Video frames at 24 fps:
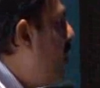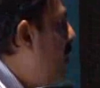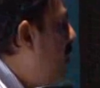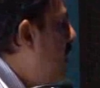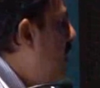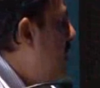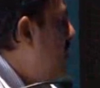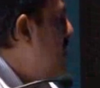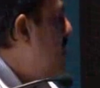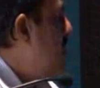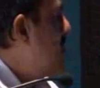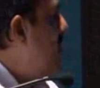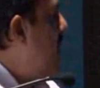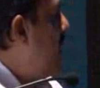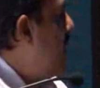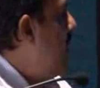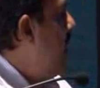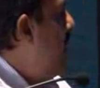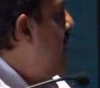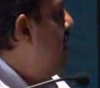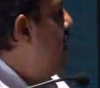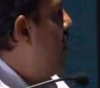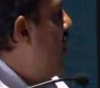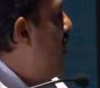operational
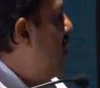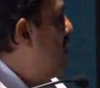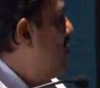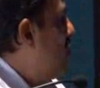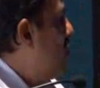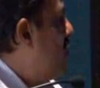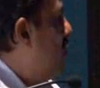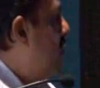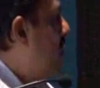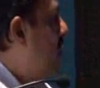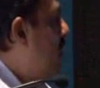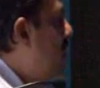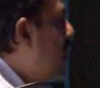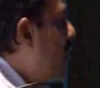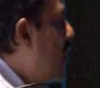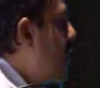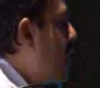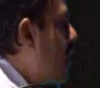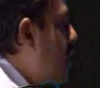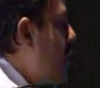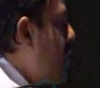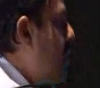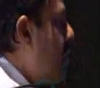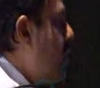satellite launched
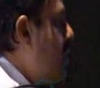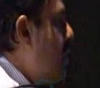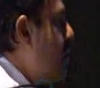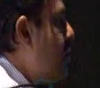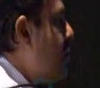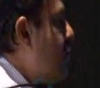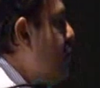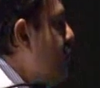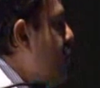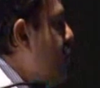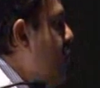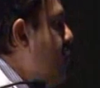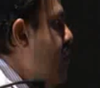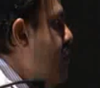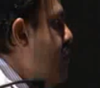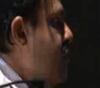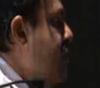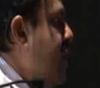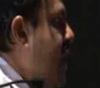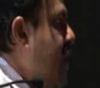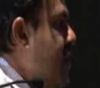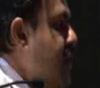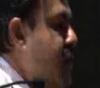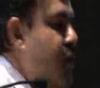
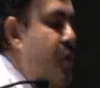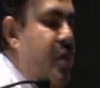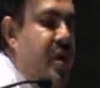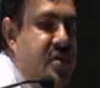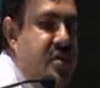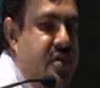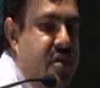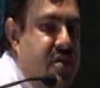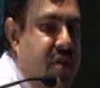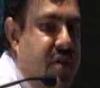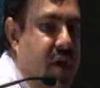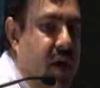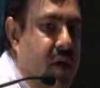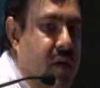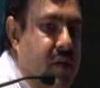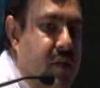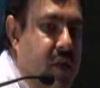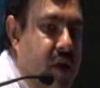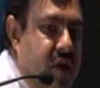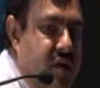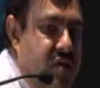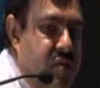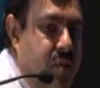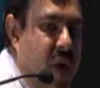from then USSR,
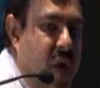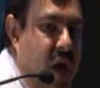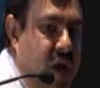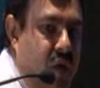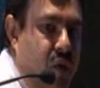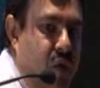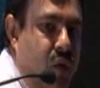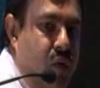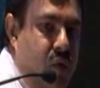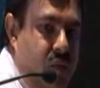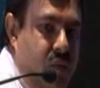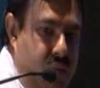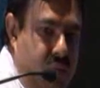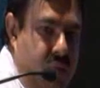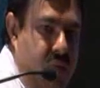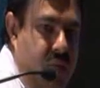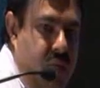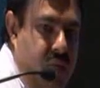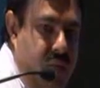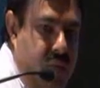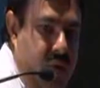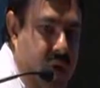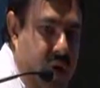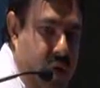that is Baikonur
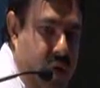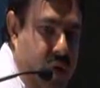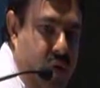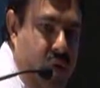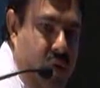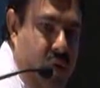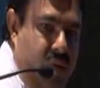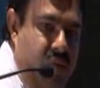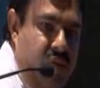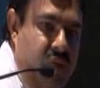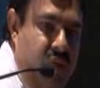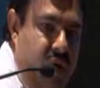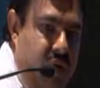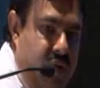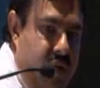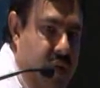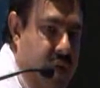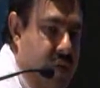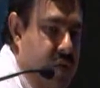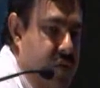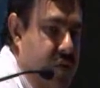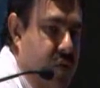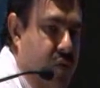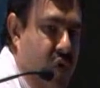aerodrome.
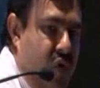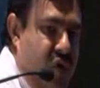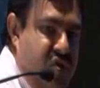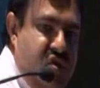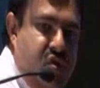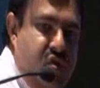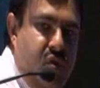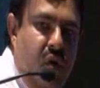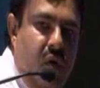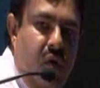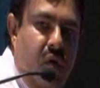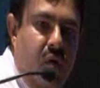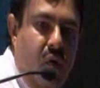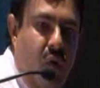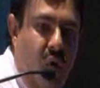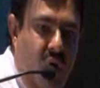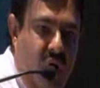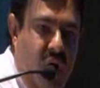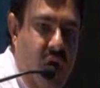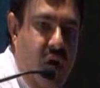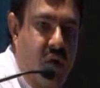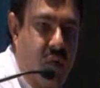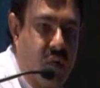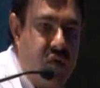There was a Vostok
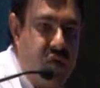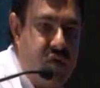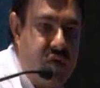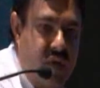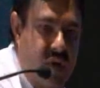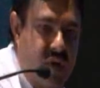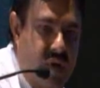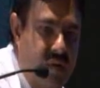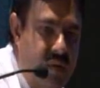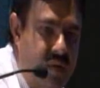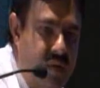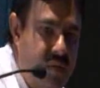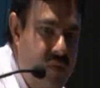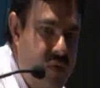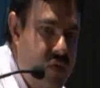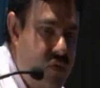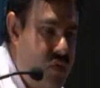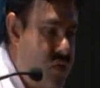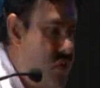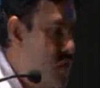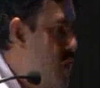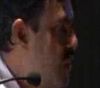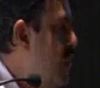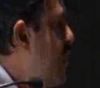rocket was there, which
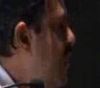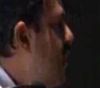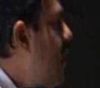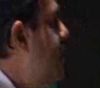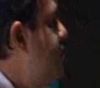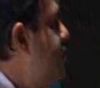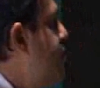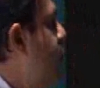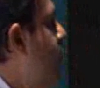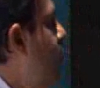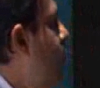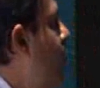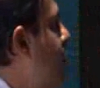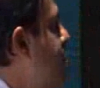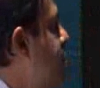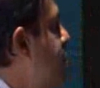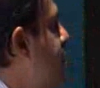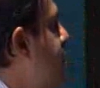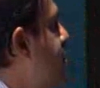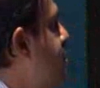was utilized to launch